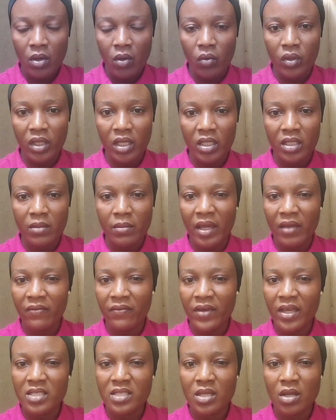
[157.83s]
Okay, they might
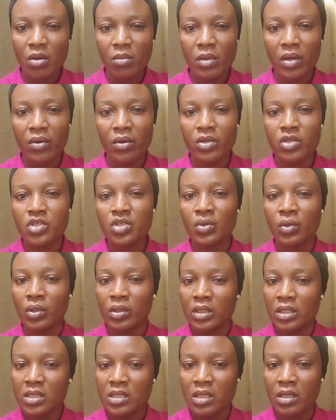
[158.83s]
first come across you
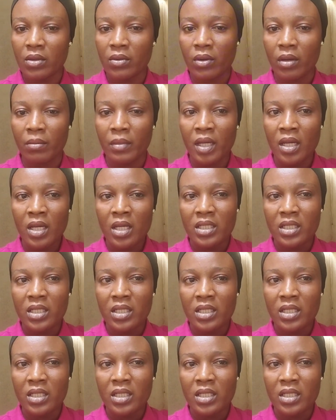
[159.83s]
on Instagram.